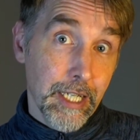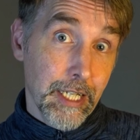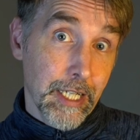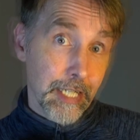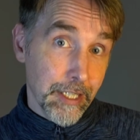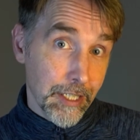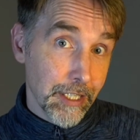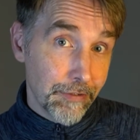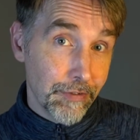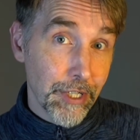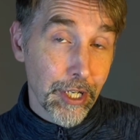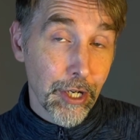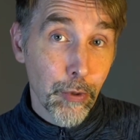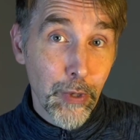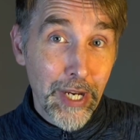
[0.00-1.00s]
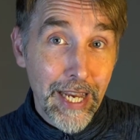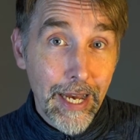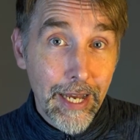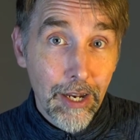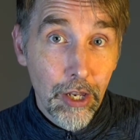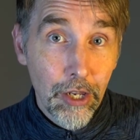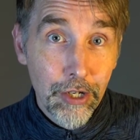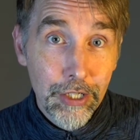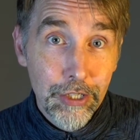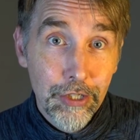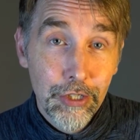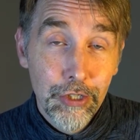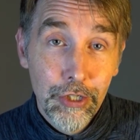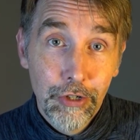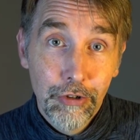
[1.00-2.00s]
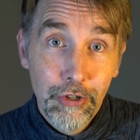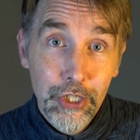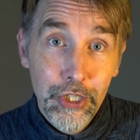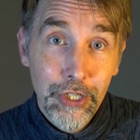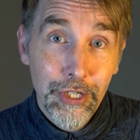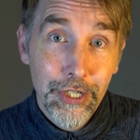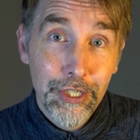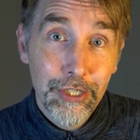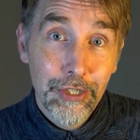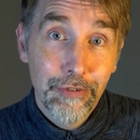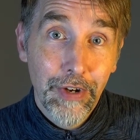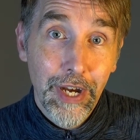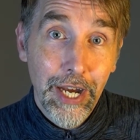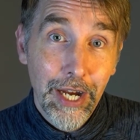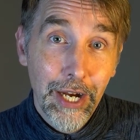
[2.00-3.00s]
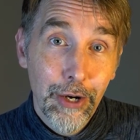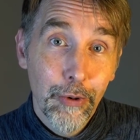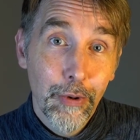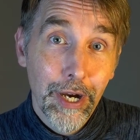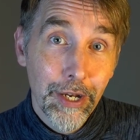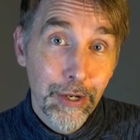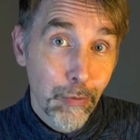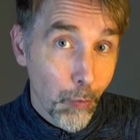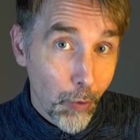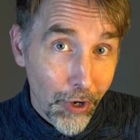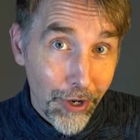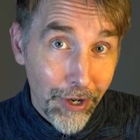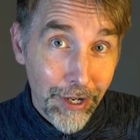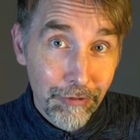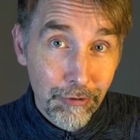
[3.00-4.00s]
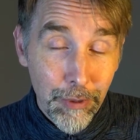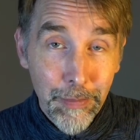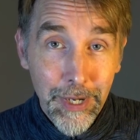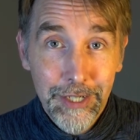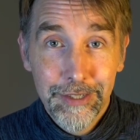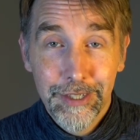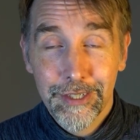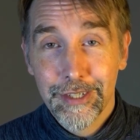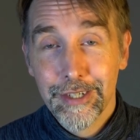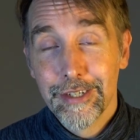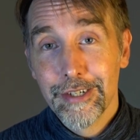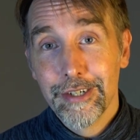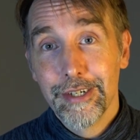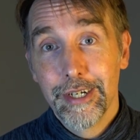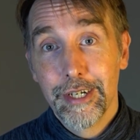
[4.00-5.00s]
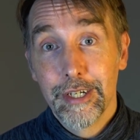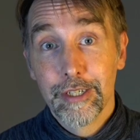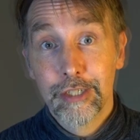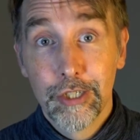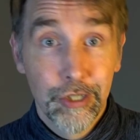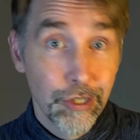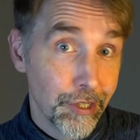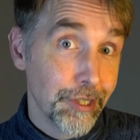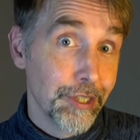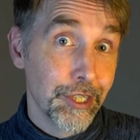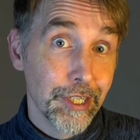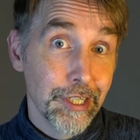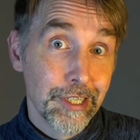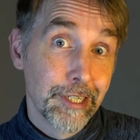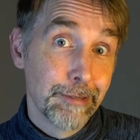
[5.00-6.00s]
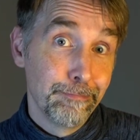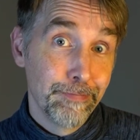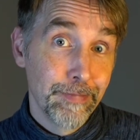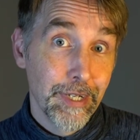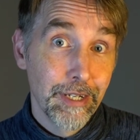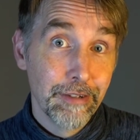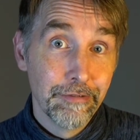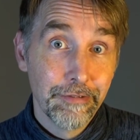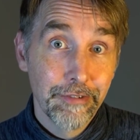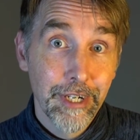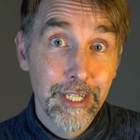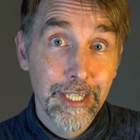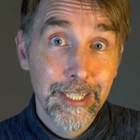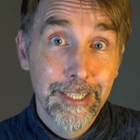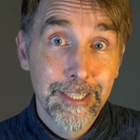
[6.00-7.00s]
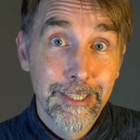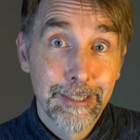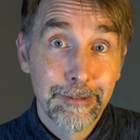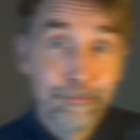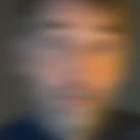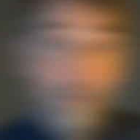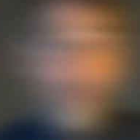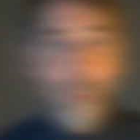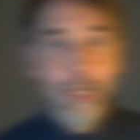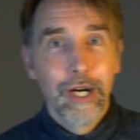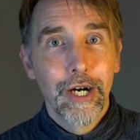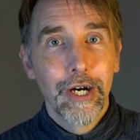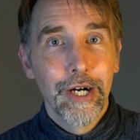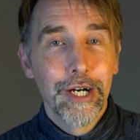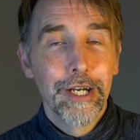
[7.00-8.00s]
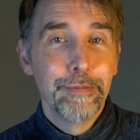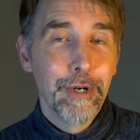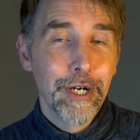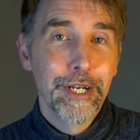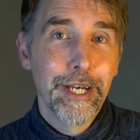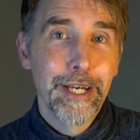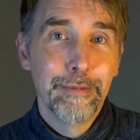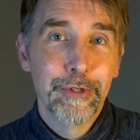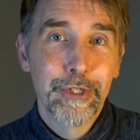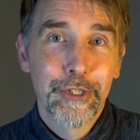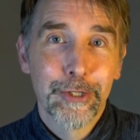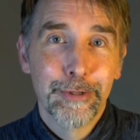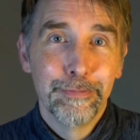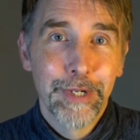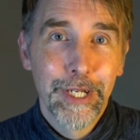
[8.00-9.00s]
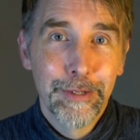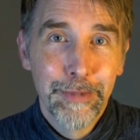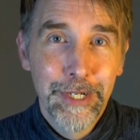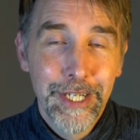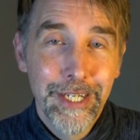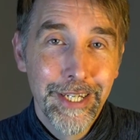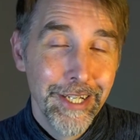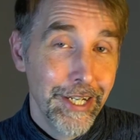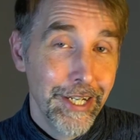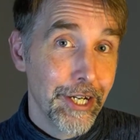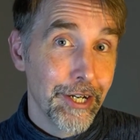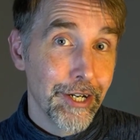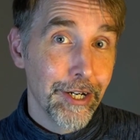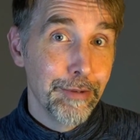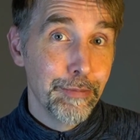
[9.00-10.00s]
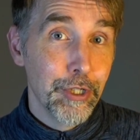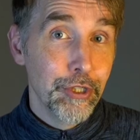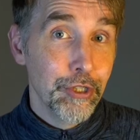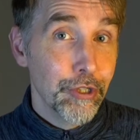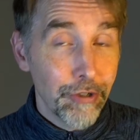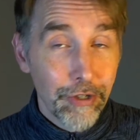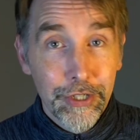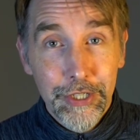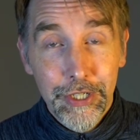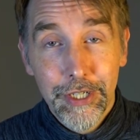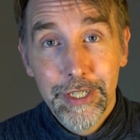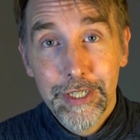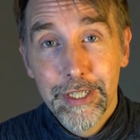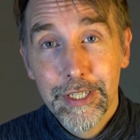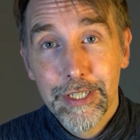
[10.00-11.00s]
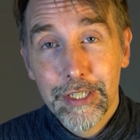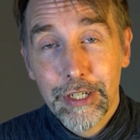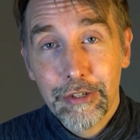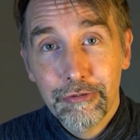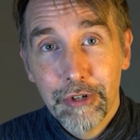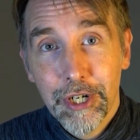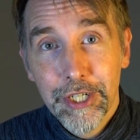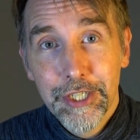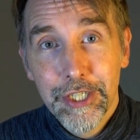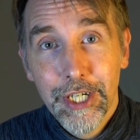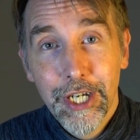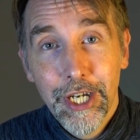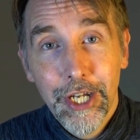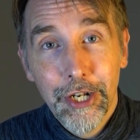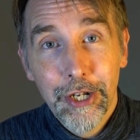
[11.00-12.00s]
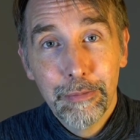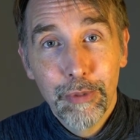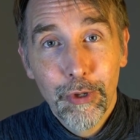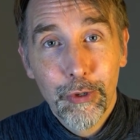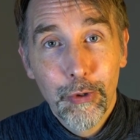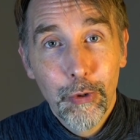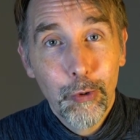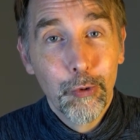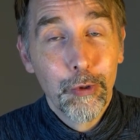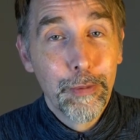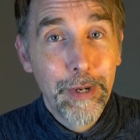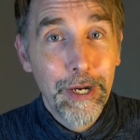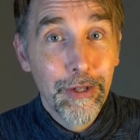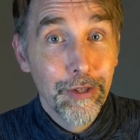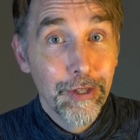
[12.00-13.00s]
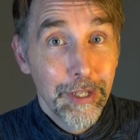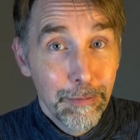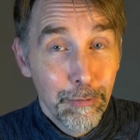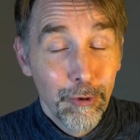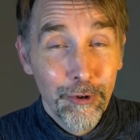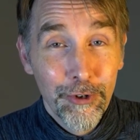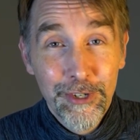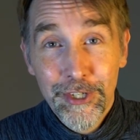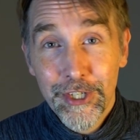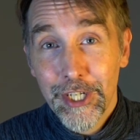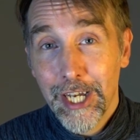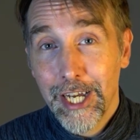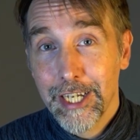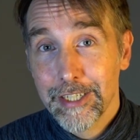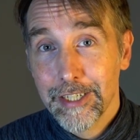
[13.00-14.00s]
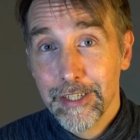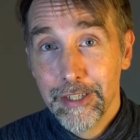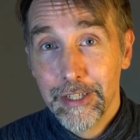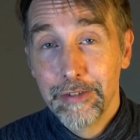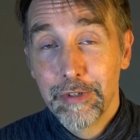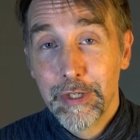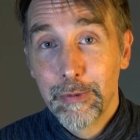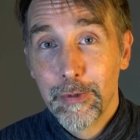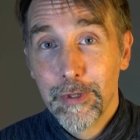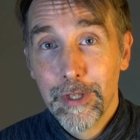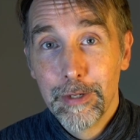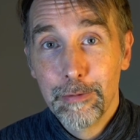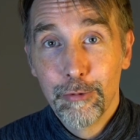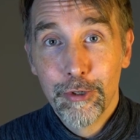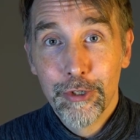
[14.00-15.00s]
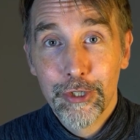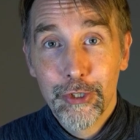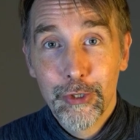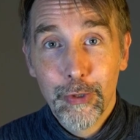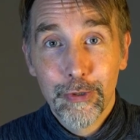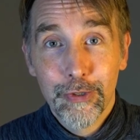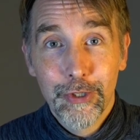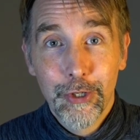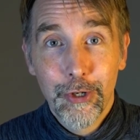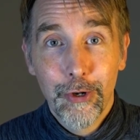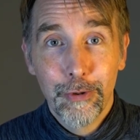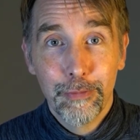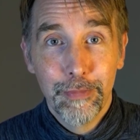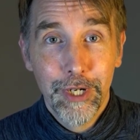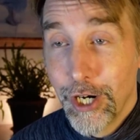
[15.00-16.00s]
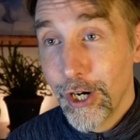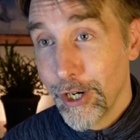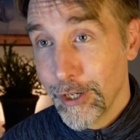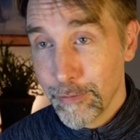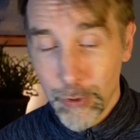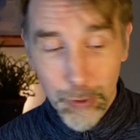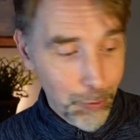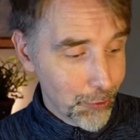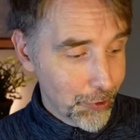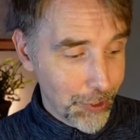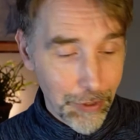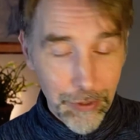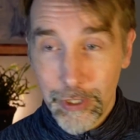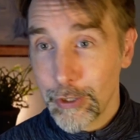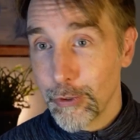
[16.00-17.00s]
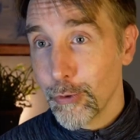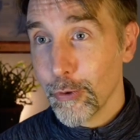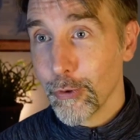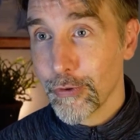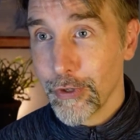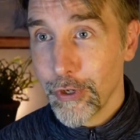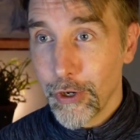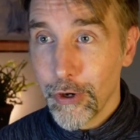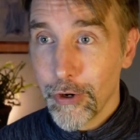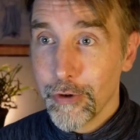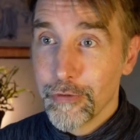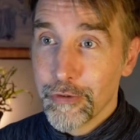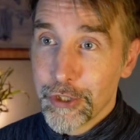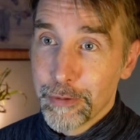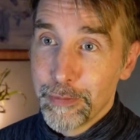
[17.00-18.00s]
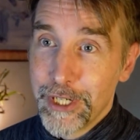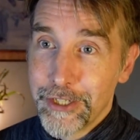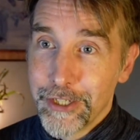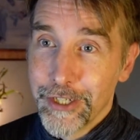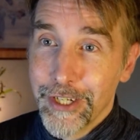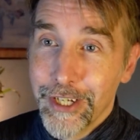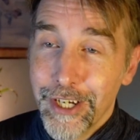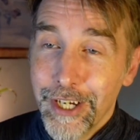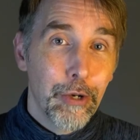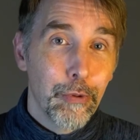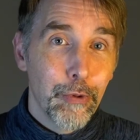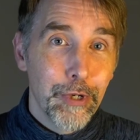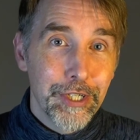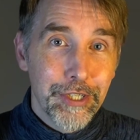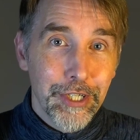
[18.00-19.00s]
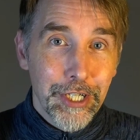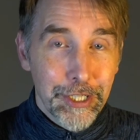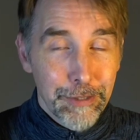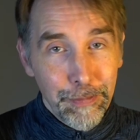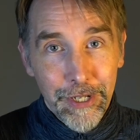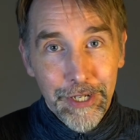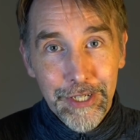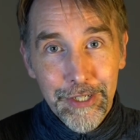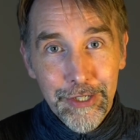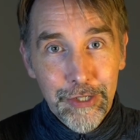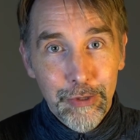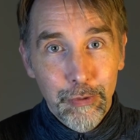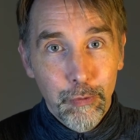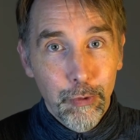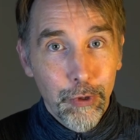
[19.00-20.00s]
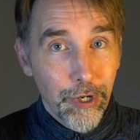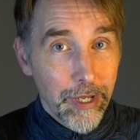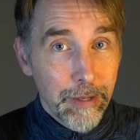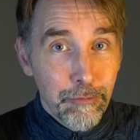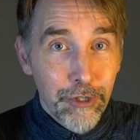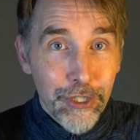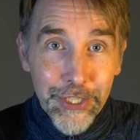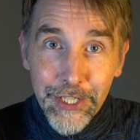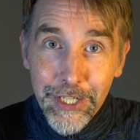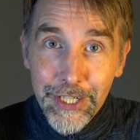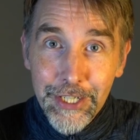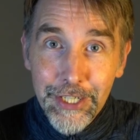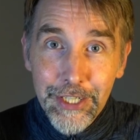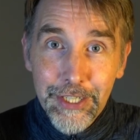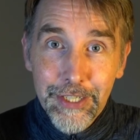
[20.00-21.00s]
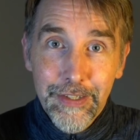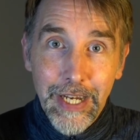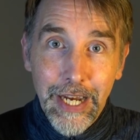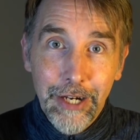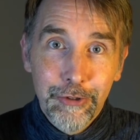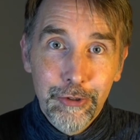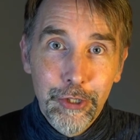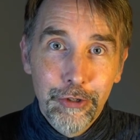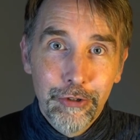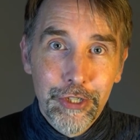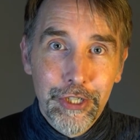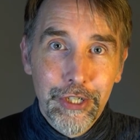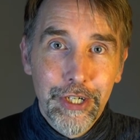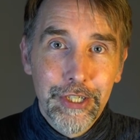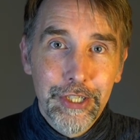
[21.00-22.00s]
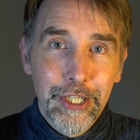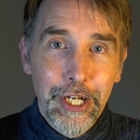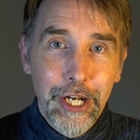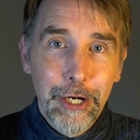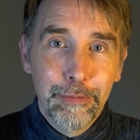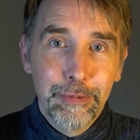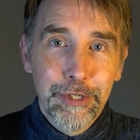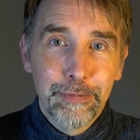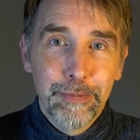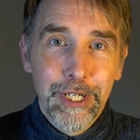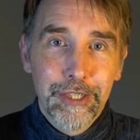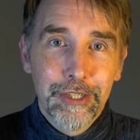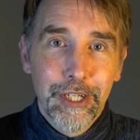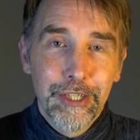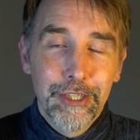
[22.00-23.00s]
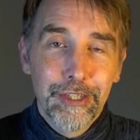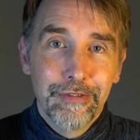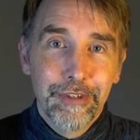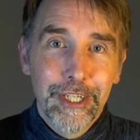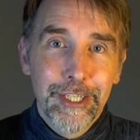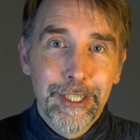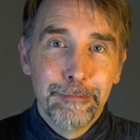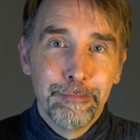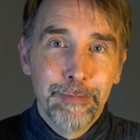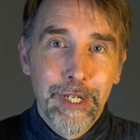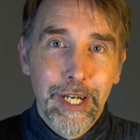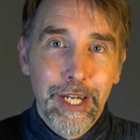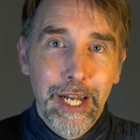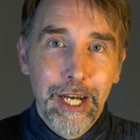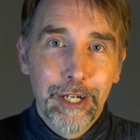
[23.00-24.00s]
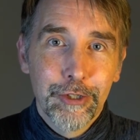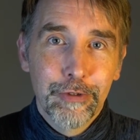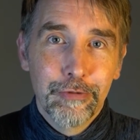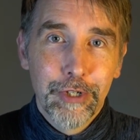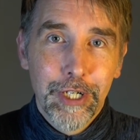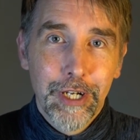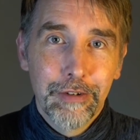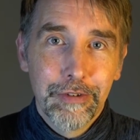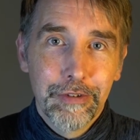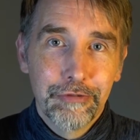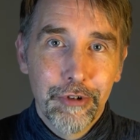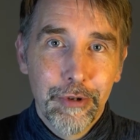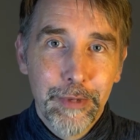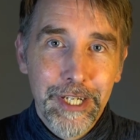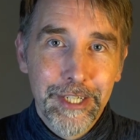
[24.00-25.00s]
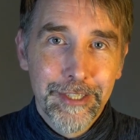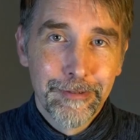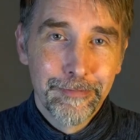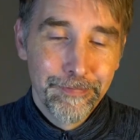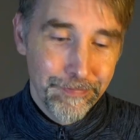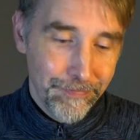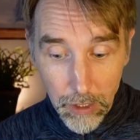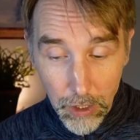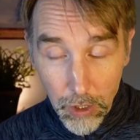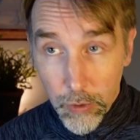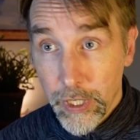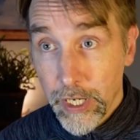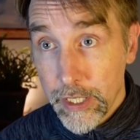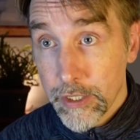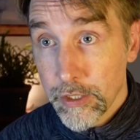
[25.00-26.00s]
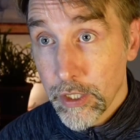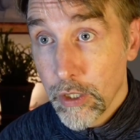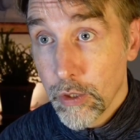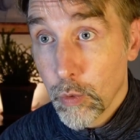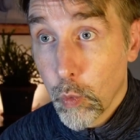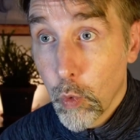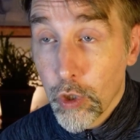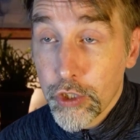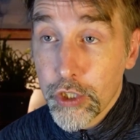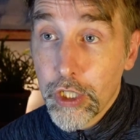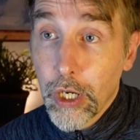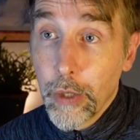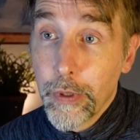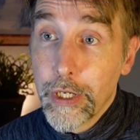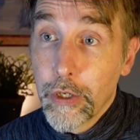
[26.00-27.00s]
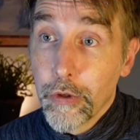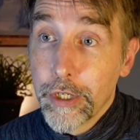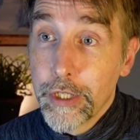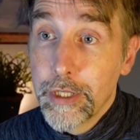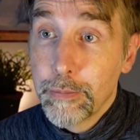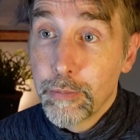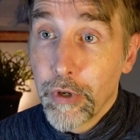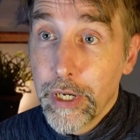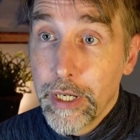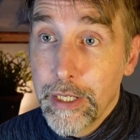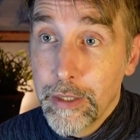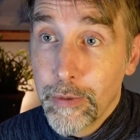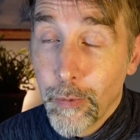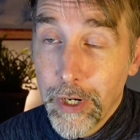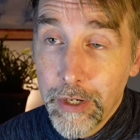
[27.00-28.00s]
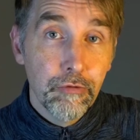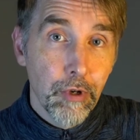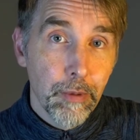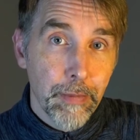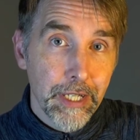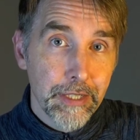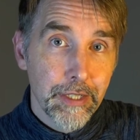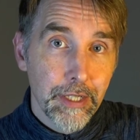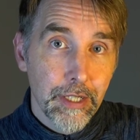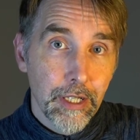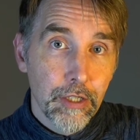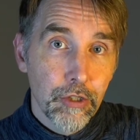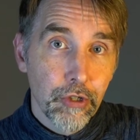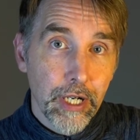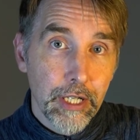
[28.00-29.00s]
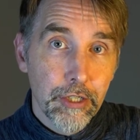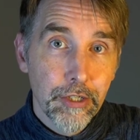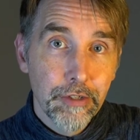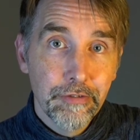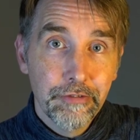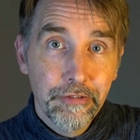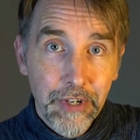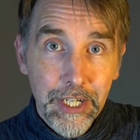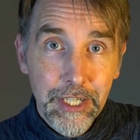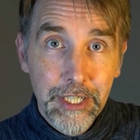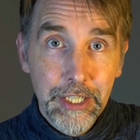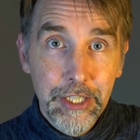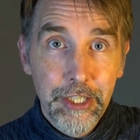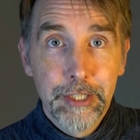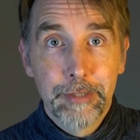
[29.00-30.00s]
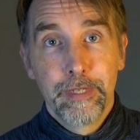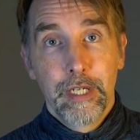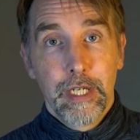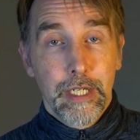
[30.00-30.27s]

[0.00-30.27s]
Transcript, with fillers: In this video, we analyze the neuroscience of how and why romantic desire surges and fades. Hi, my name is Tom Bellamy. I'm a neuroscientist and writer, and I blog all about limerence at livingwithlimerence.com. I'm also the author of Smitten, which explains what limerence is, how neuroscience can help us make sense of it, and how to recover from it. Okay, so what's going on in the brain when romantic attraction fades?